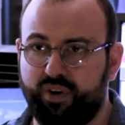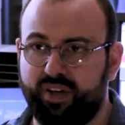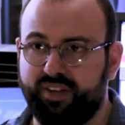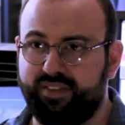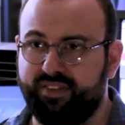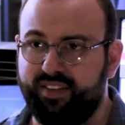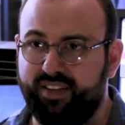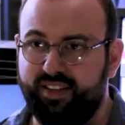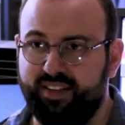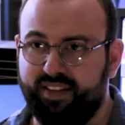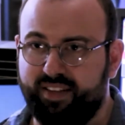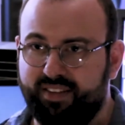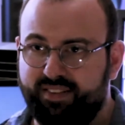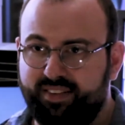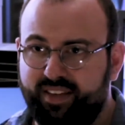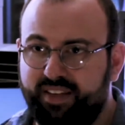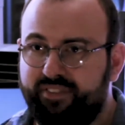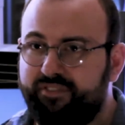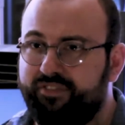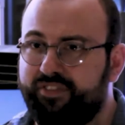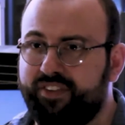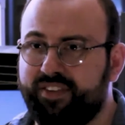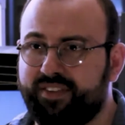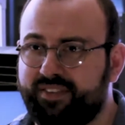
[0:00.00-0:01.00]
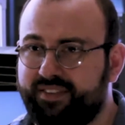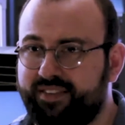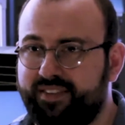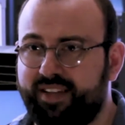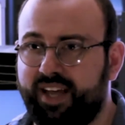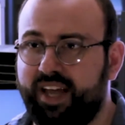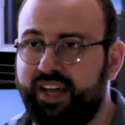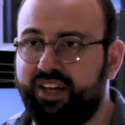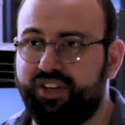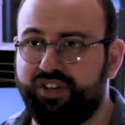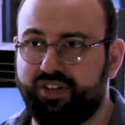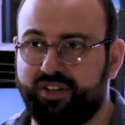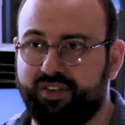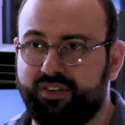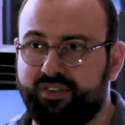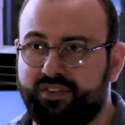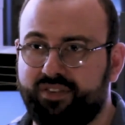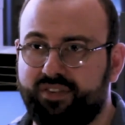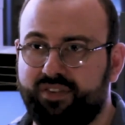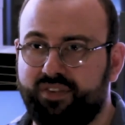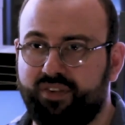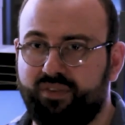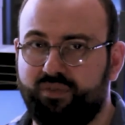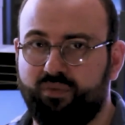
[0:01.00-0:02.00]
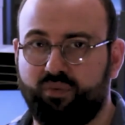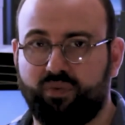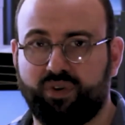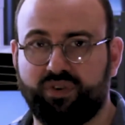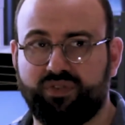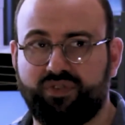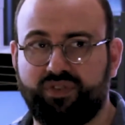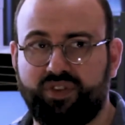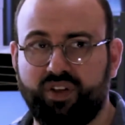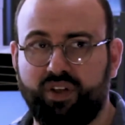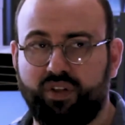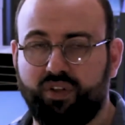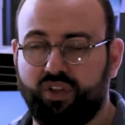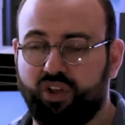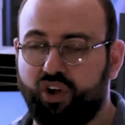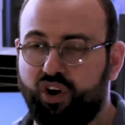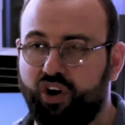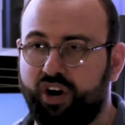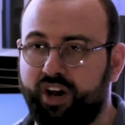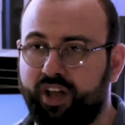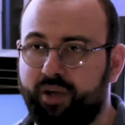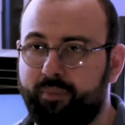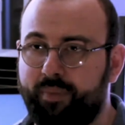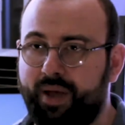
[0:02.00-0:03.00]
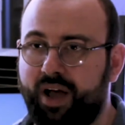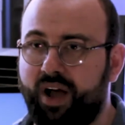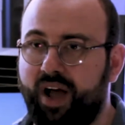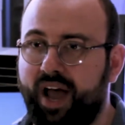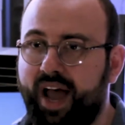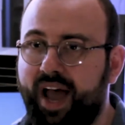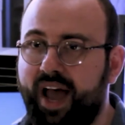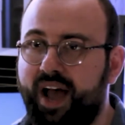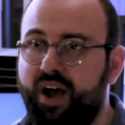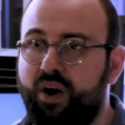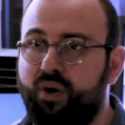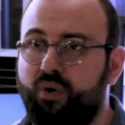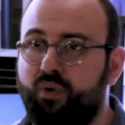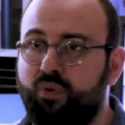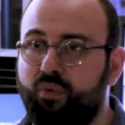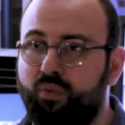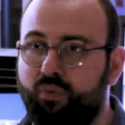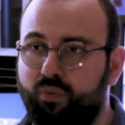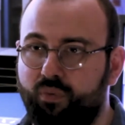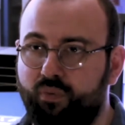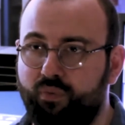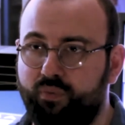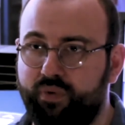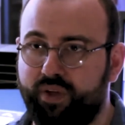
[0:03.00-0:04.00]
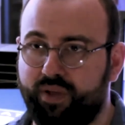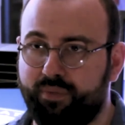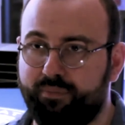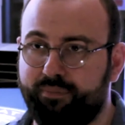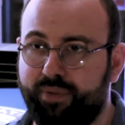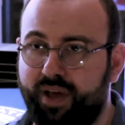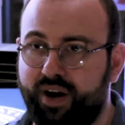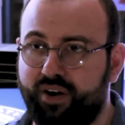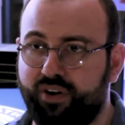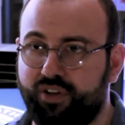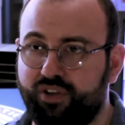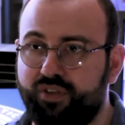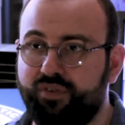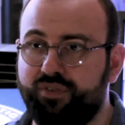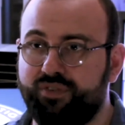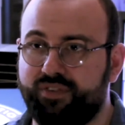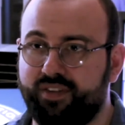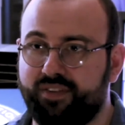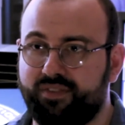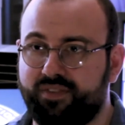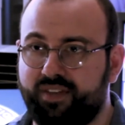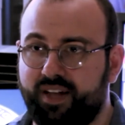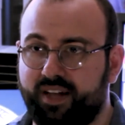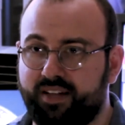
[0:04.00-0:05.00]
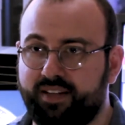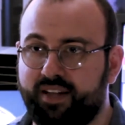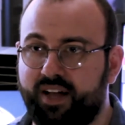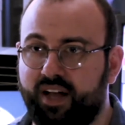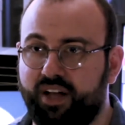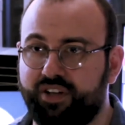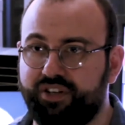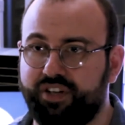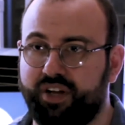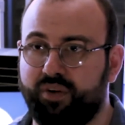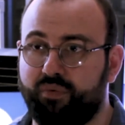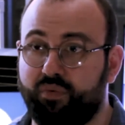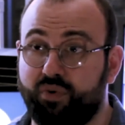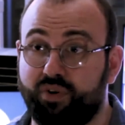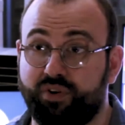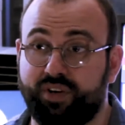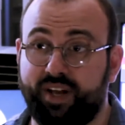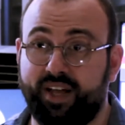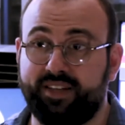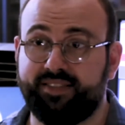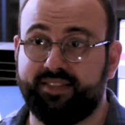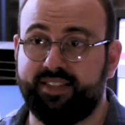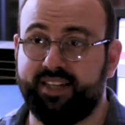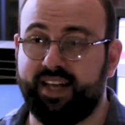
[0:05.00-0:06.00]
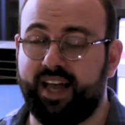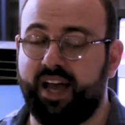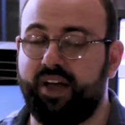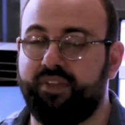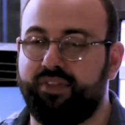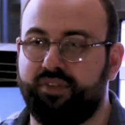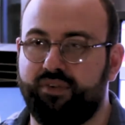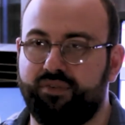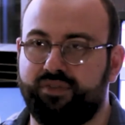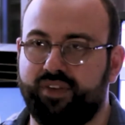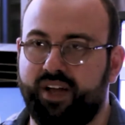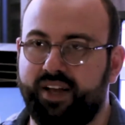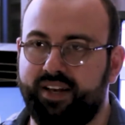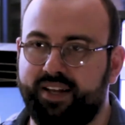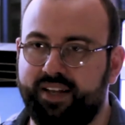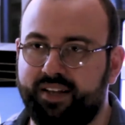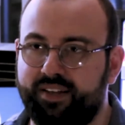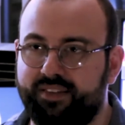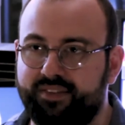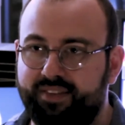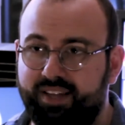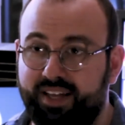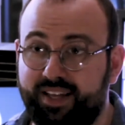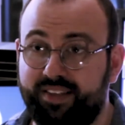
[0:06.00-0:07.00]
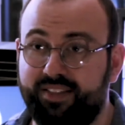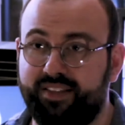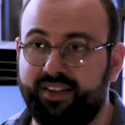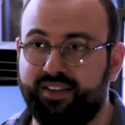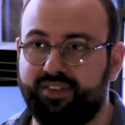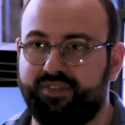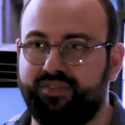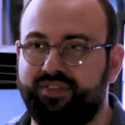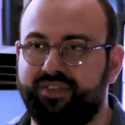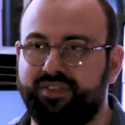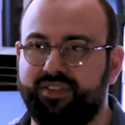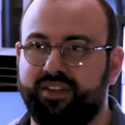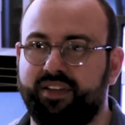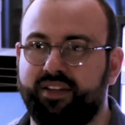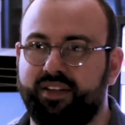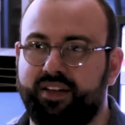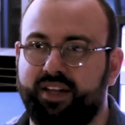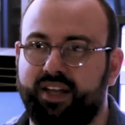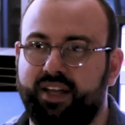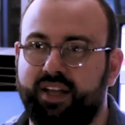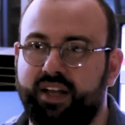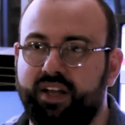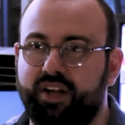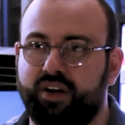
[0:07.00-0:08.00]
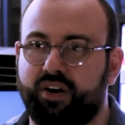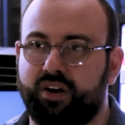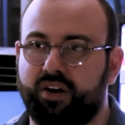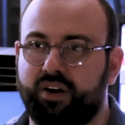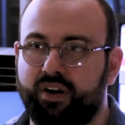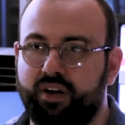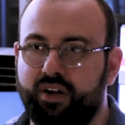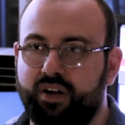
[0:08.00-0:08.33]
It's in its infant stages. We're still learning about how we can better use this technology, and we're testing out those ideas in this facility here.